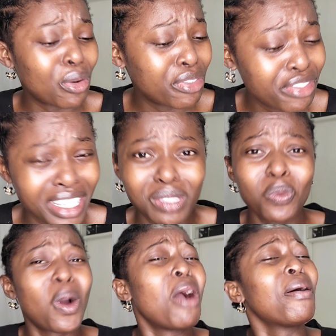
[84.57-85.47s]
offense?
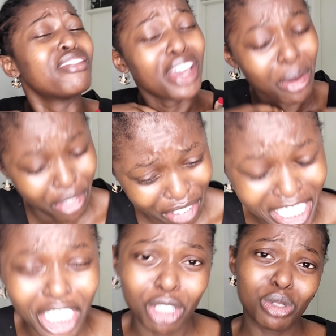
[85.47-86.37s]
How have I
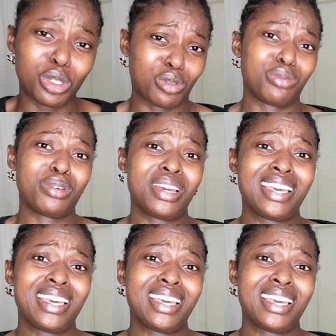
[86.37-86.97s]
offended you?